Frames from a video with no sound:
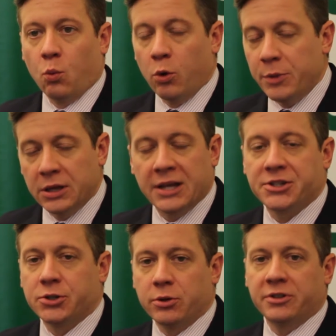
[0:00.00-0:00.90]
we'll be less
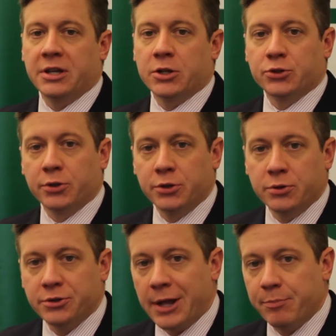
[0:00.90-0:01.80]
suited to
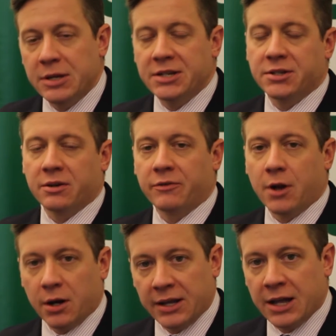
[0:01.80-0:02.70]
introduce that piece of
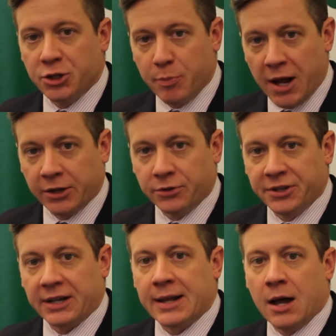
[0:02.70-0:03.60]
cutting-edge medical
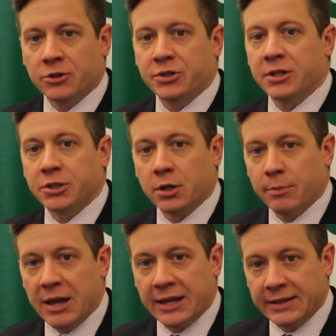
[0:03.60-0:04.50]
technology that's going
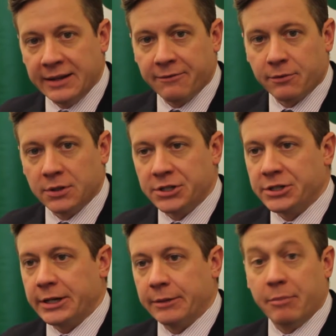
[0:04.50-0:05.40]
to make a
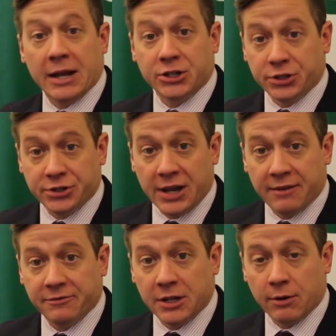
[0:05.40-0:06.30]
difference in patient
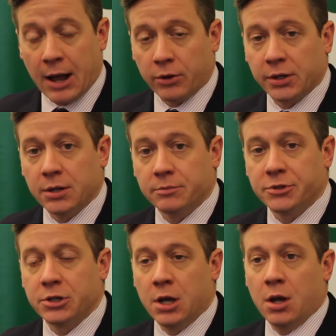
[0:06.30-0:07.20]
safety or
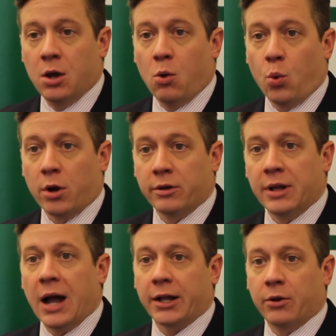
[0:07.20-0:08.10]
outcomes. We're
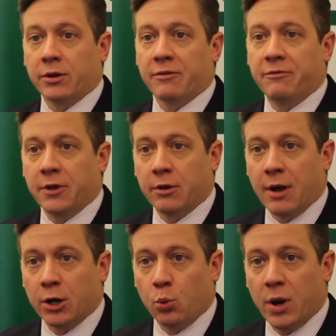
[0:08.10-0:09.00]
not going to
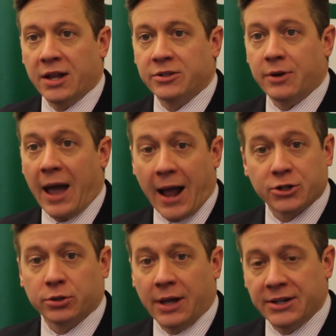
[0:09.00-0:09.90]
figure out a way to
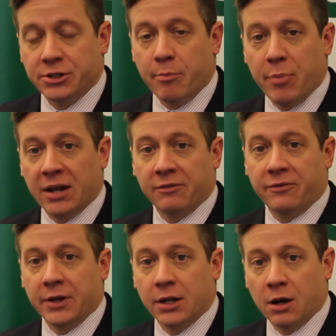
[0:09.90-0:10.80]
actualize the
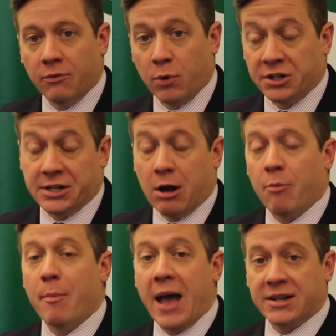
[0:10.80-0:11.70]
benefit of what is now
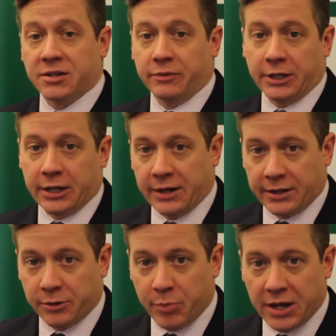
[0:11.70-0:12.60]
a massively
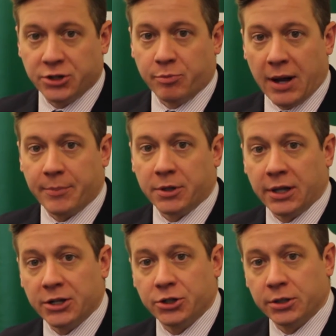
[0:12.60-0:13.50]
connected patient
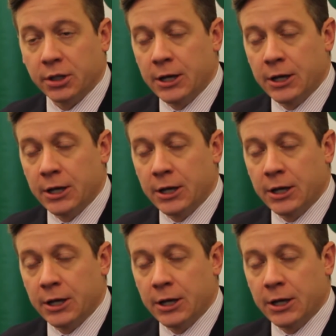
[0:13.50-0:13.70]
population.